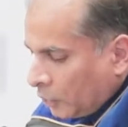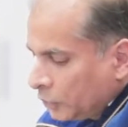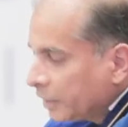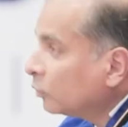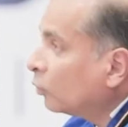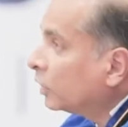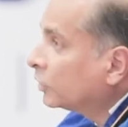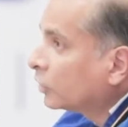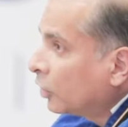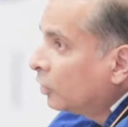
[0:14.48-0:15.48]
who didn't
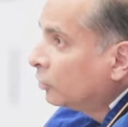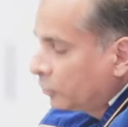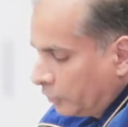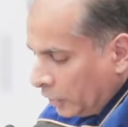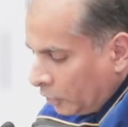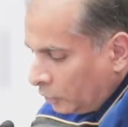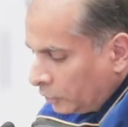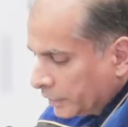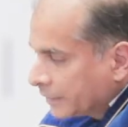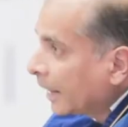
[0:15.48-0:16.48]
want to go to the
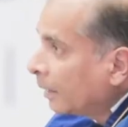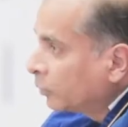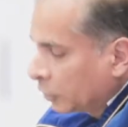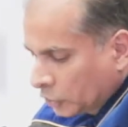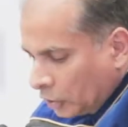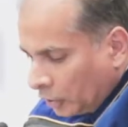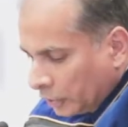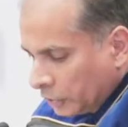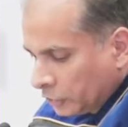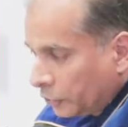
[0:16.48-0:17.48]
old established
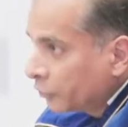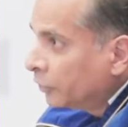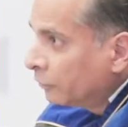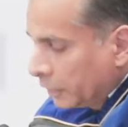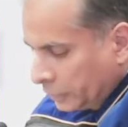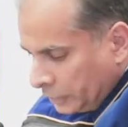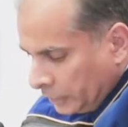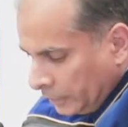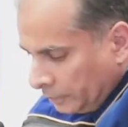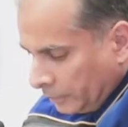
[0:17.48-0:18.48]
college or
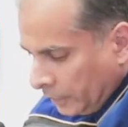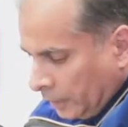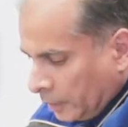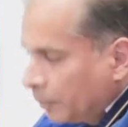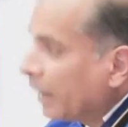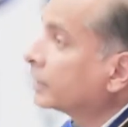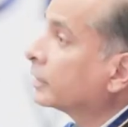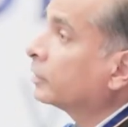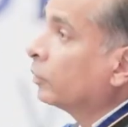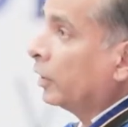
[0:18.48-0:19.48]
university, the
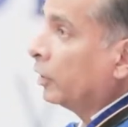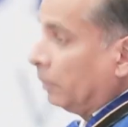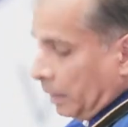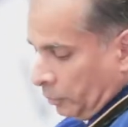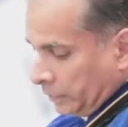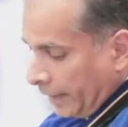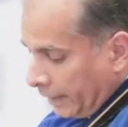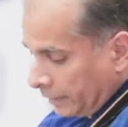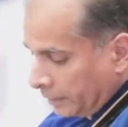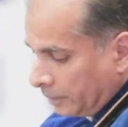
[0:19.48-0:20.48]
places where your mom or
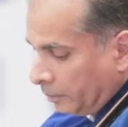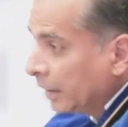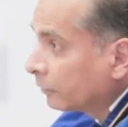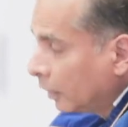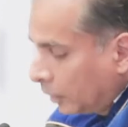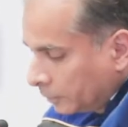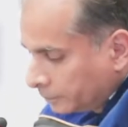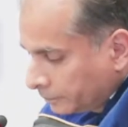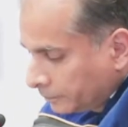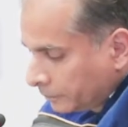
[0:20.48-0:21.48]
dad may have gone.
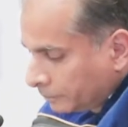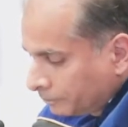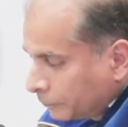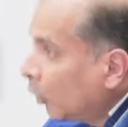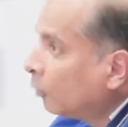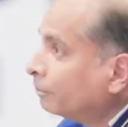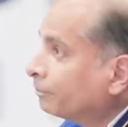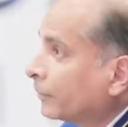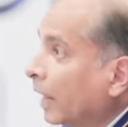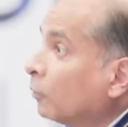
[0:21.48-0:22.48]
No,
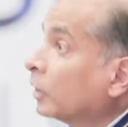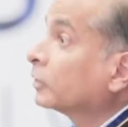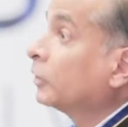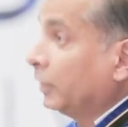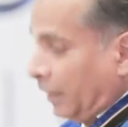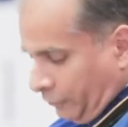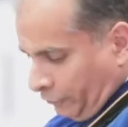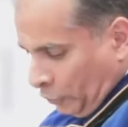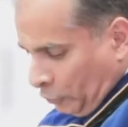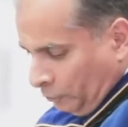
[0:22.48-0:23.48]
that wasn't good enough
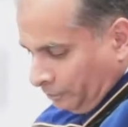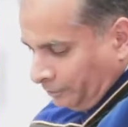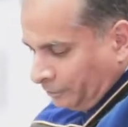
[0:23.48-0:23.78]
for you.